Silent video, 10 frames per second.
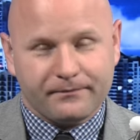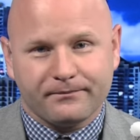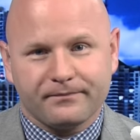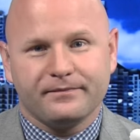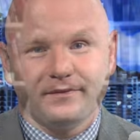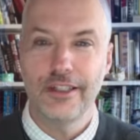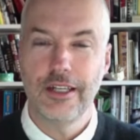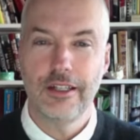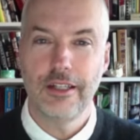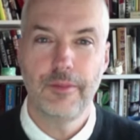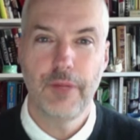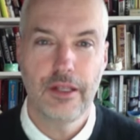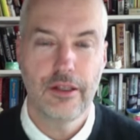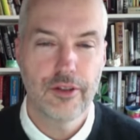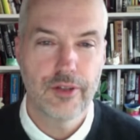if you look at that, I
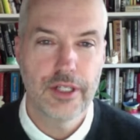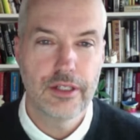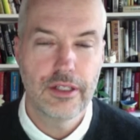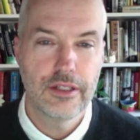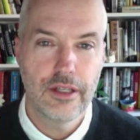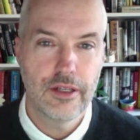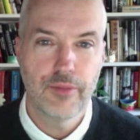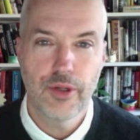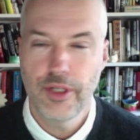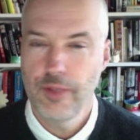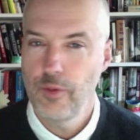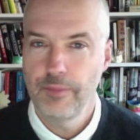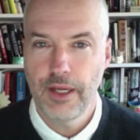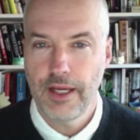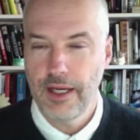mean, Hillary and, and, and Bernie
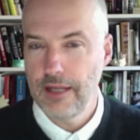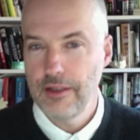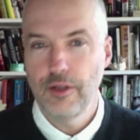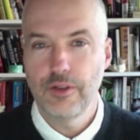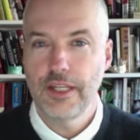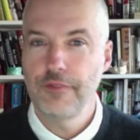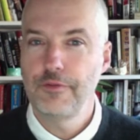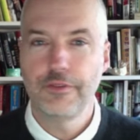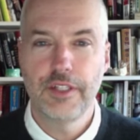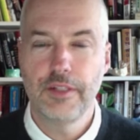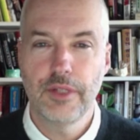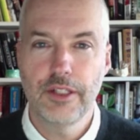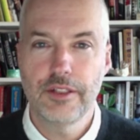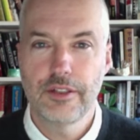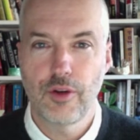went back, I don't know, 10, 15
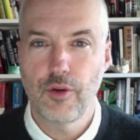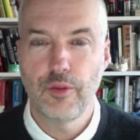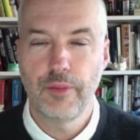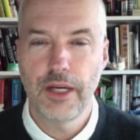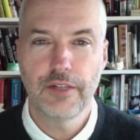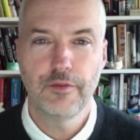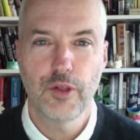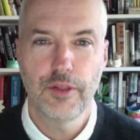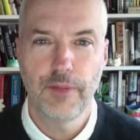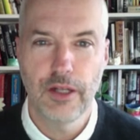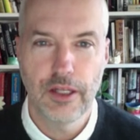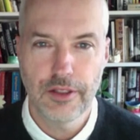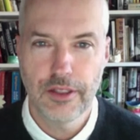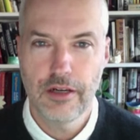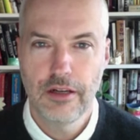minutes total back and forth about
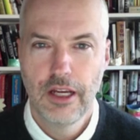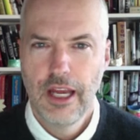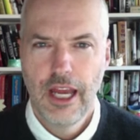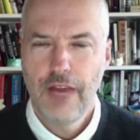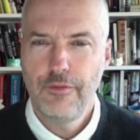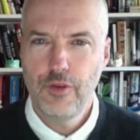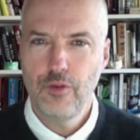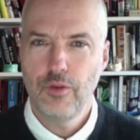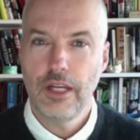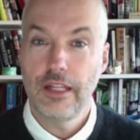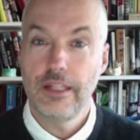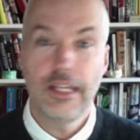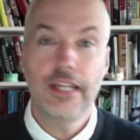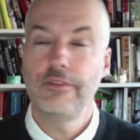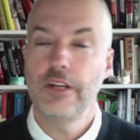healthcare. Have you,
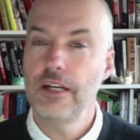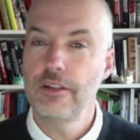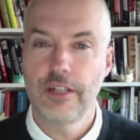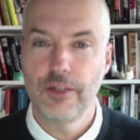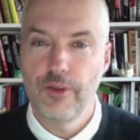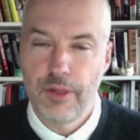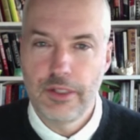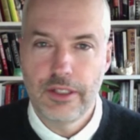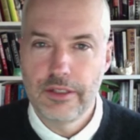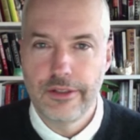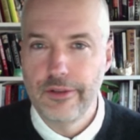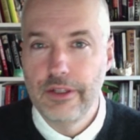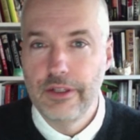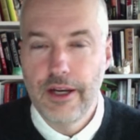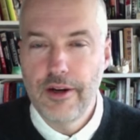not even healthcare, Republicans don't
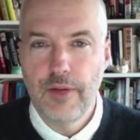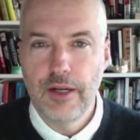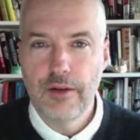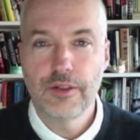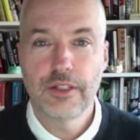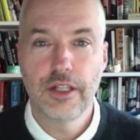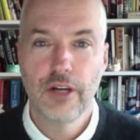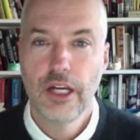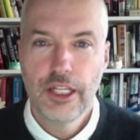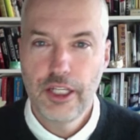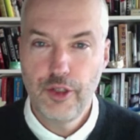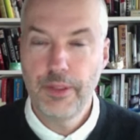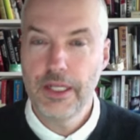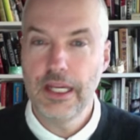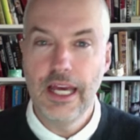even care about healthcare. Can
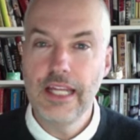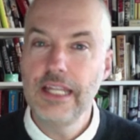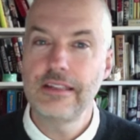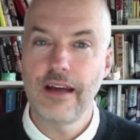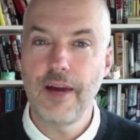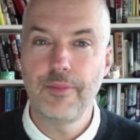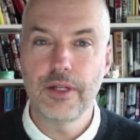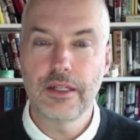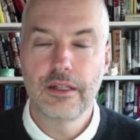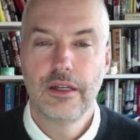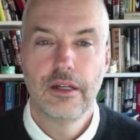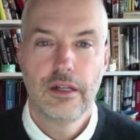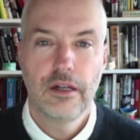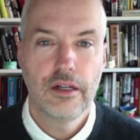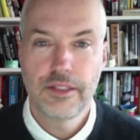you pick any topic,
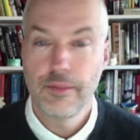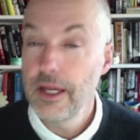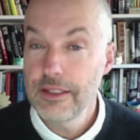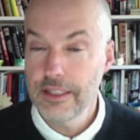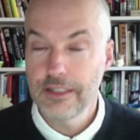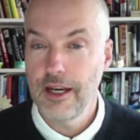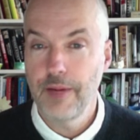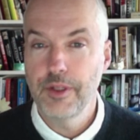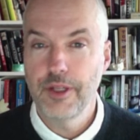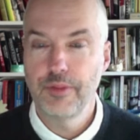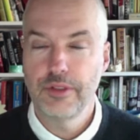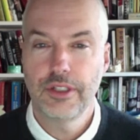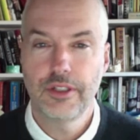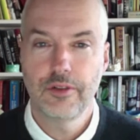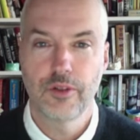a uh, domestic topic in
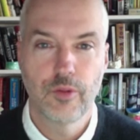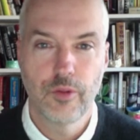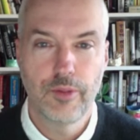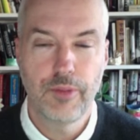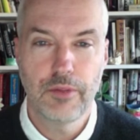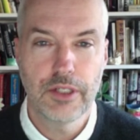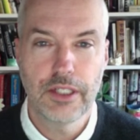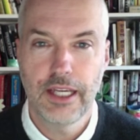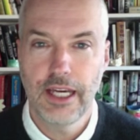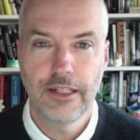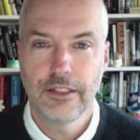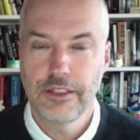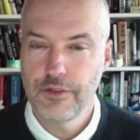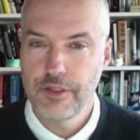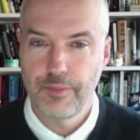particular, where the Republican
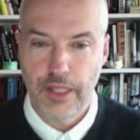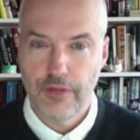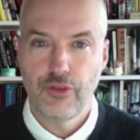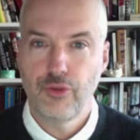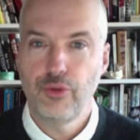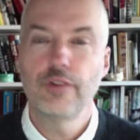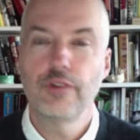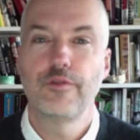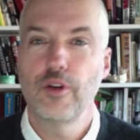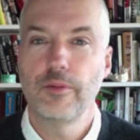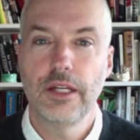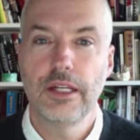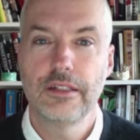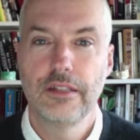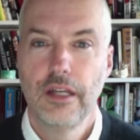candidates have spent three or four
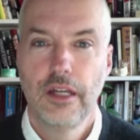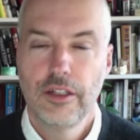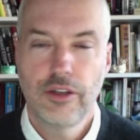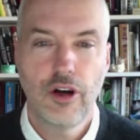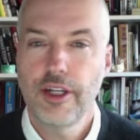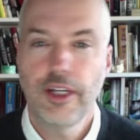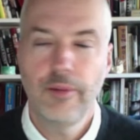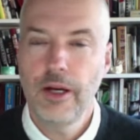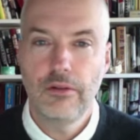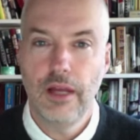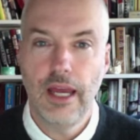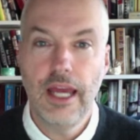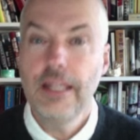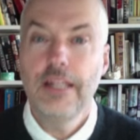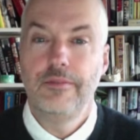minutes talking about
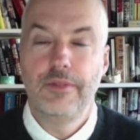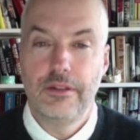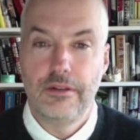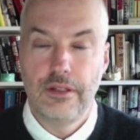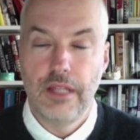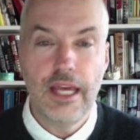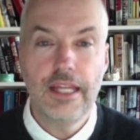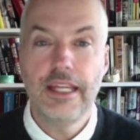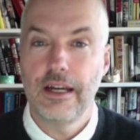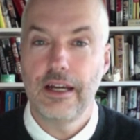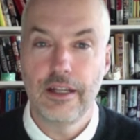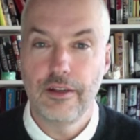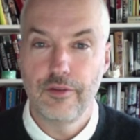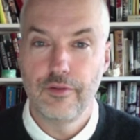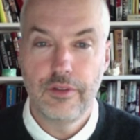any, any kind
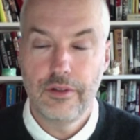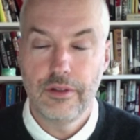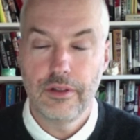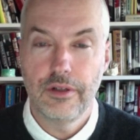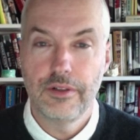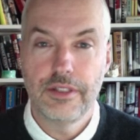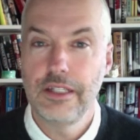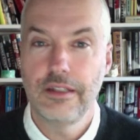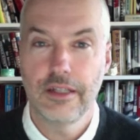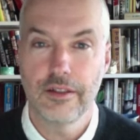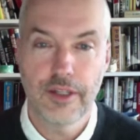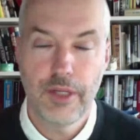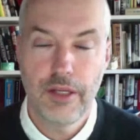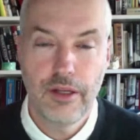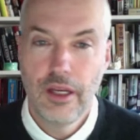of uh, details. I
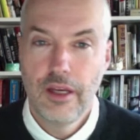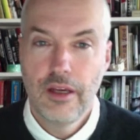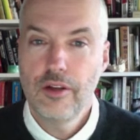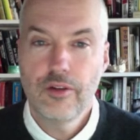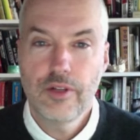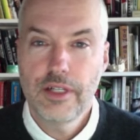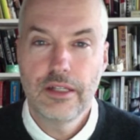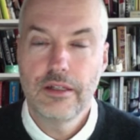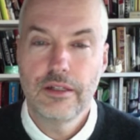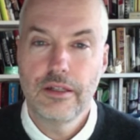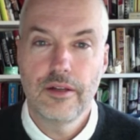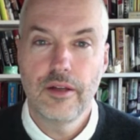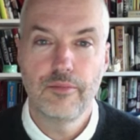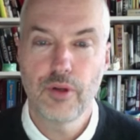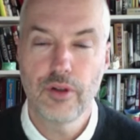mean, Hillary and, and,
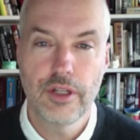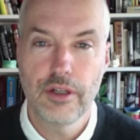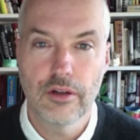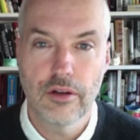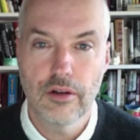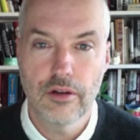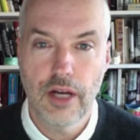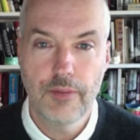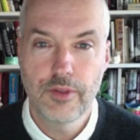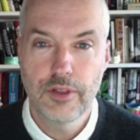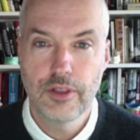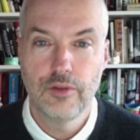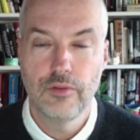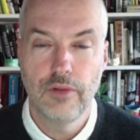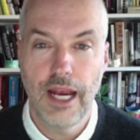and Bernie are, are
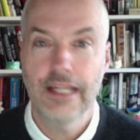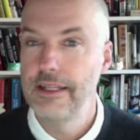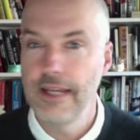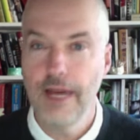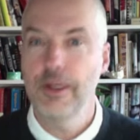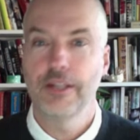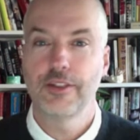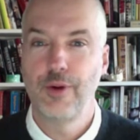absolute academics